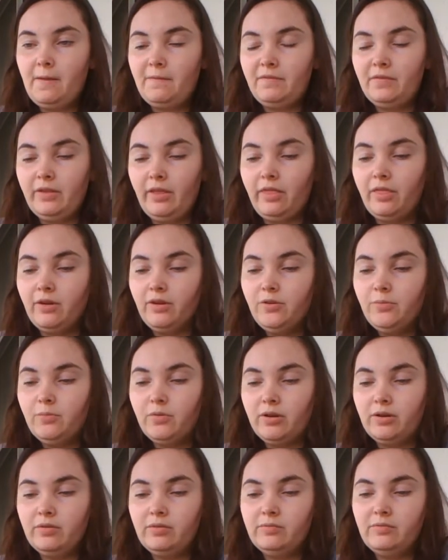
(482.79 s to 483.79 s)
for the third
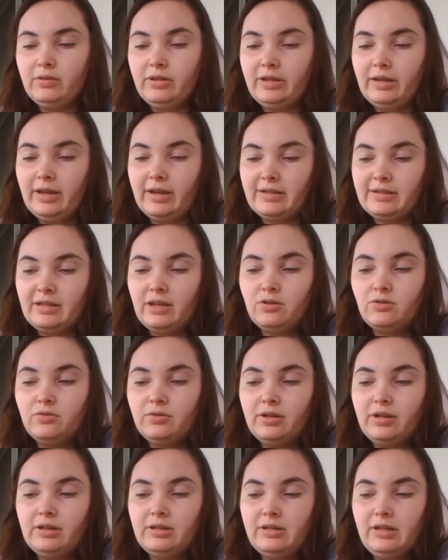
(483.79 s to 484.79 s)
one, the
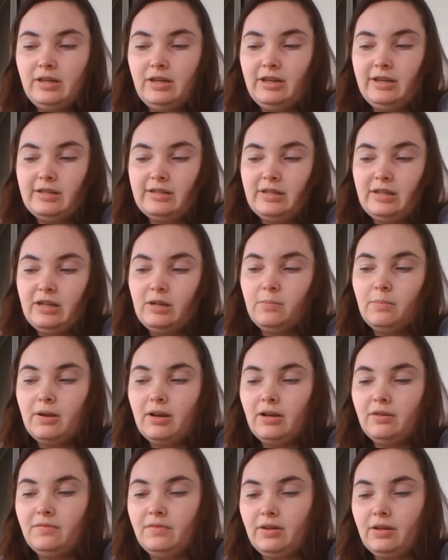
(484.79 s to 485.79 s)
Excedrin containing
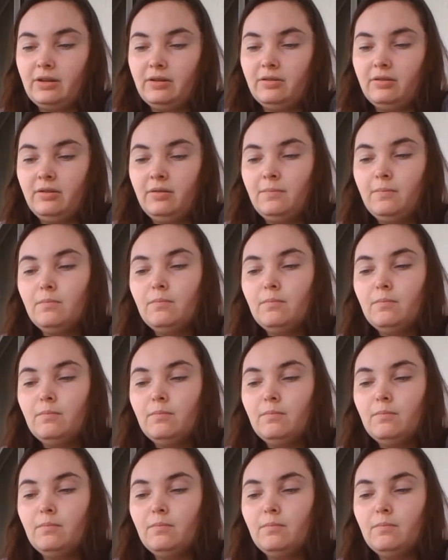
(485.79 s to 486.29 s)
acetaminophen,